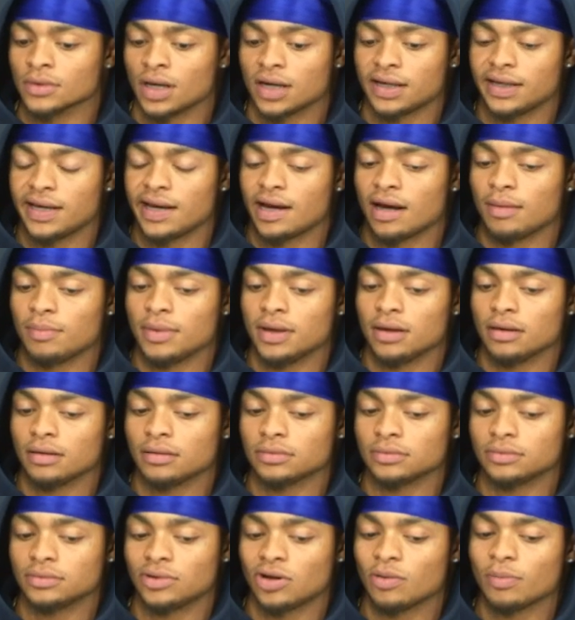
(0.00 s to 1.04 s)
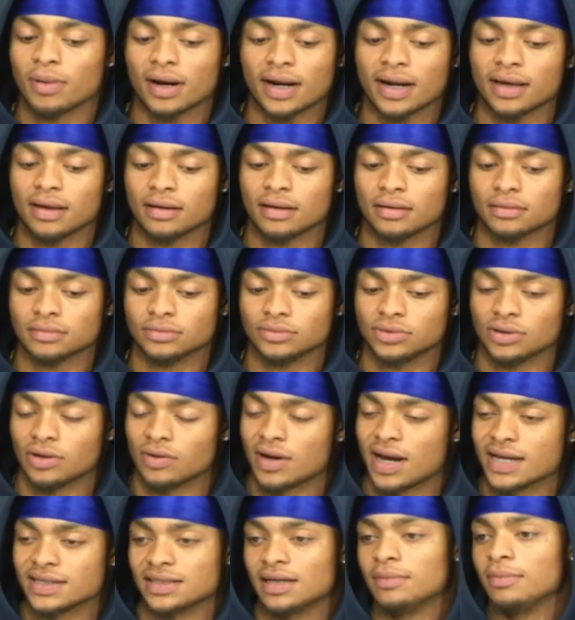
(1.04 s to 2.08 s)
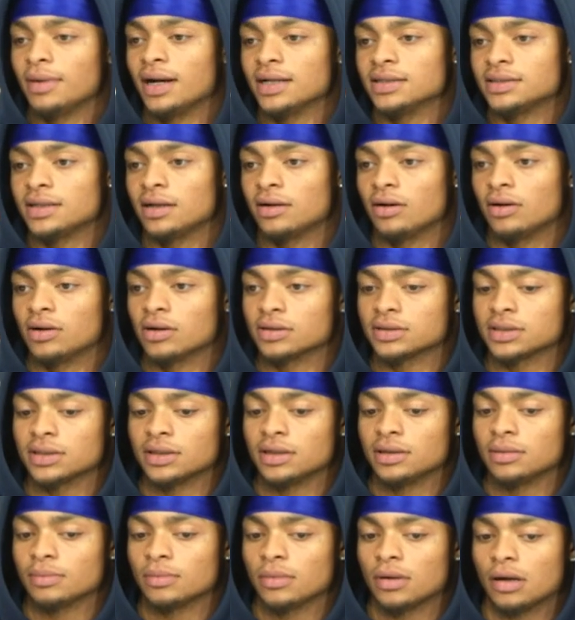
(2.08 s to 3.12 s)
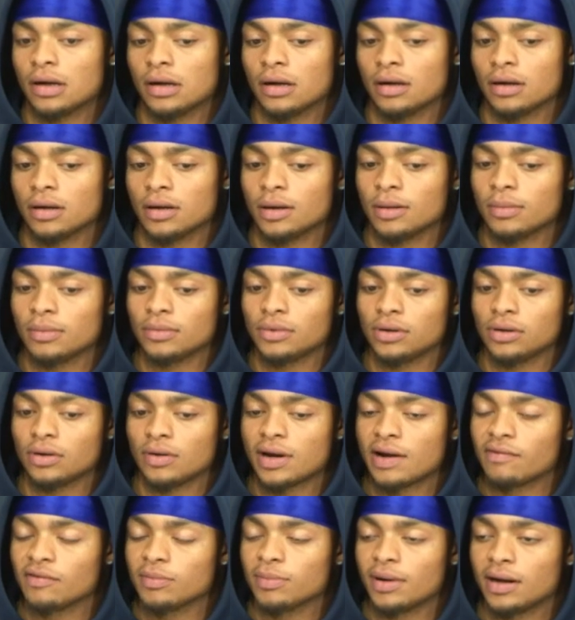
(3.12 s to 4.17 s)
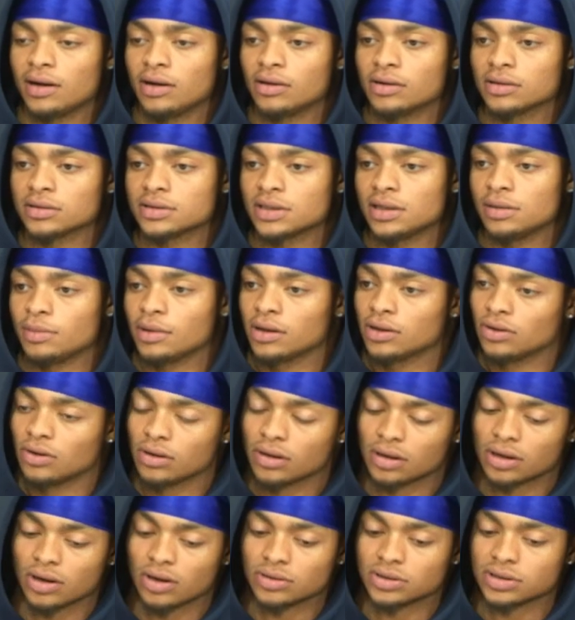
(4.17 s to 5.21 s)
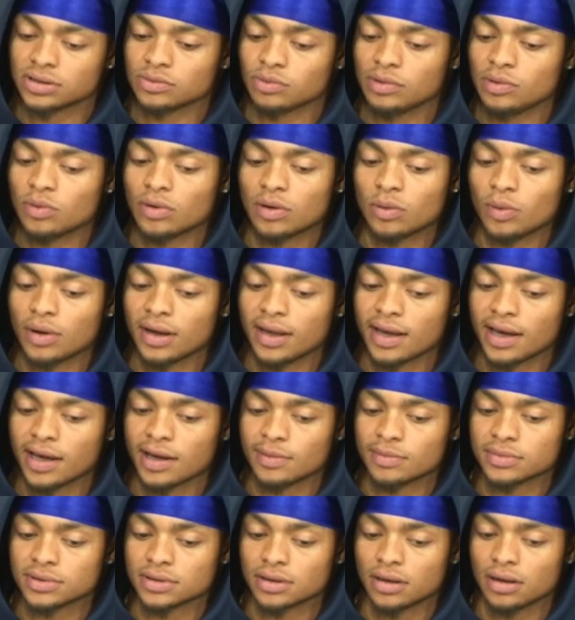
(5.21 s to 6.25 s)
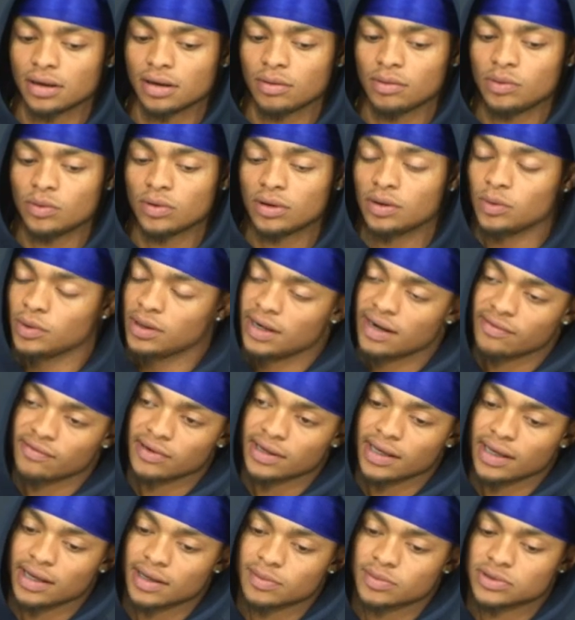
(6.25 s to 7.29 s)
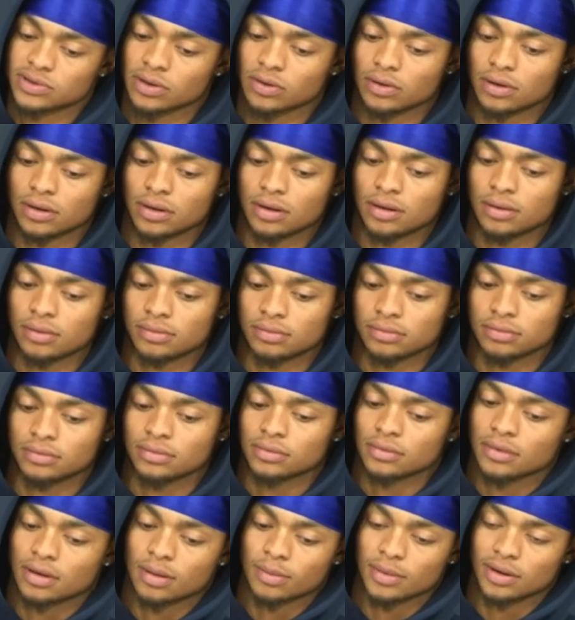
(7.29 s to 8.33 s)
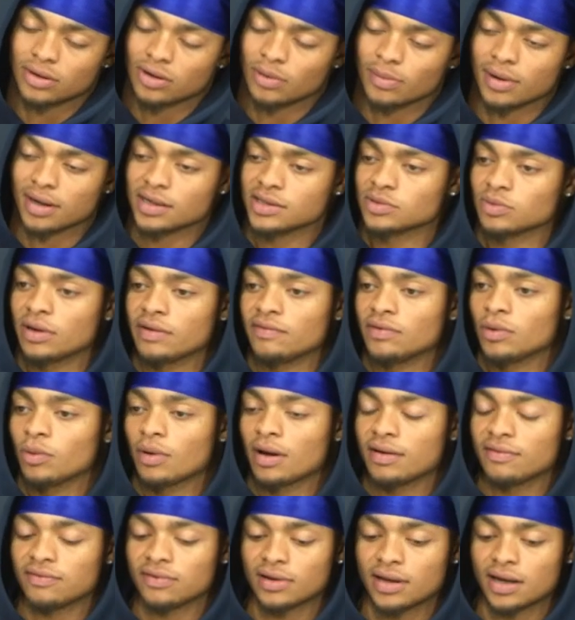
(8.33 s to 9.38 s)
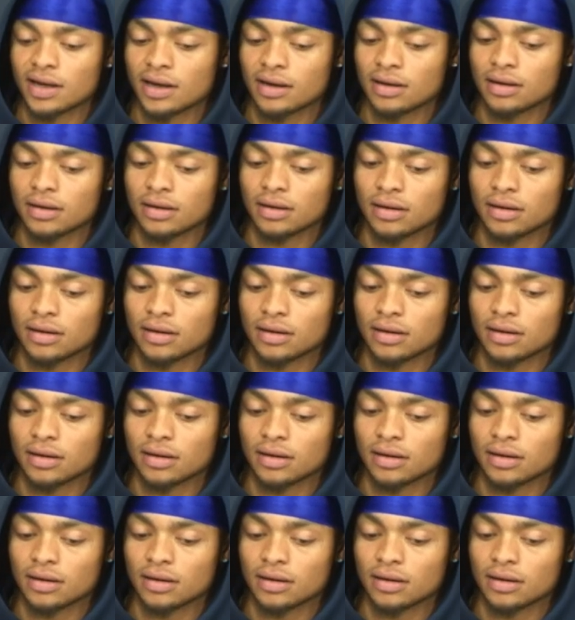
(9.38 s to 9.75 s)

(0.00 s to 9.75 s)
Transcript: Yeah, I mean, nobody, has that mindset on our team. Everybody on the team, including the coaches, we want to win games. We want to win every game. So, nobody's waving the white flag.